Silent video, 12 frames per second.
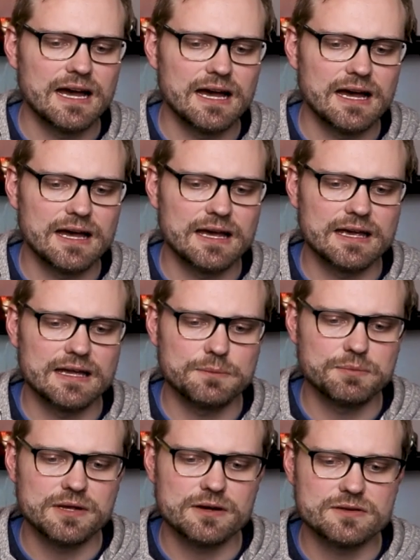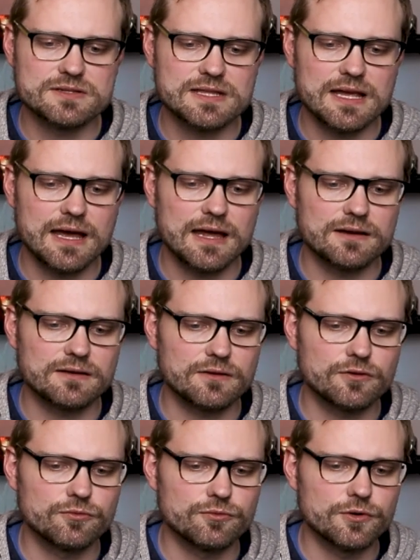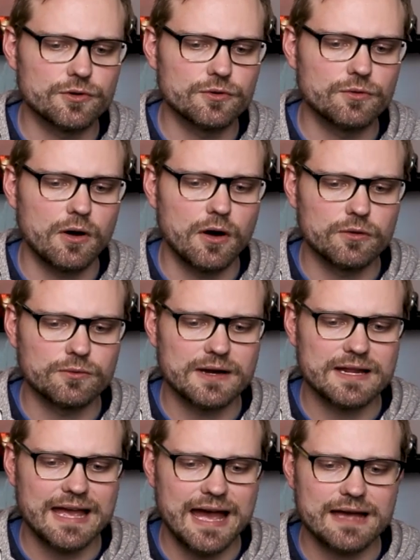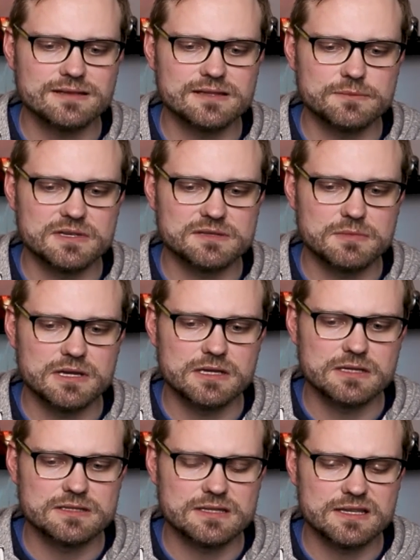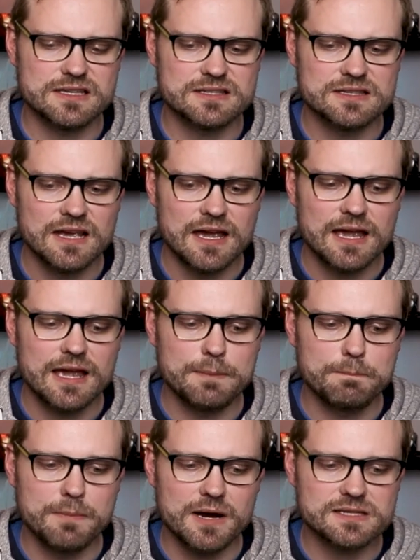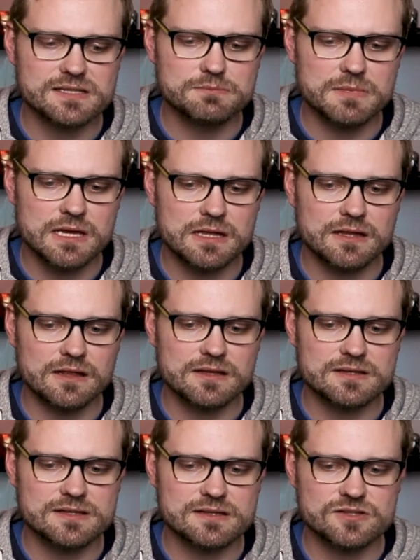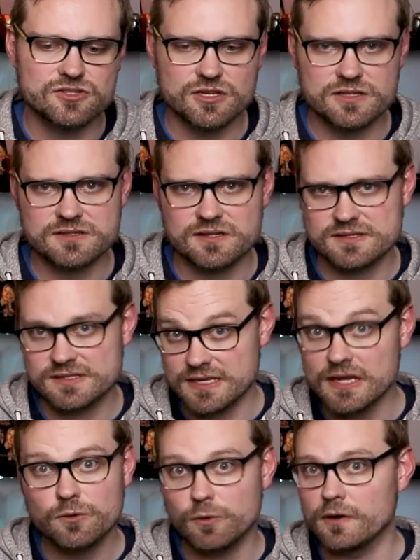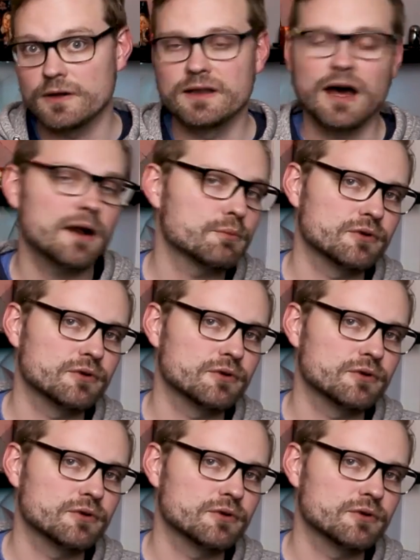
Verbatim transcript: uh, it appears that Gru already has them as minions in this, it must mean that this is just a sequel and not a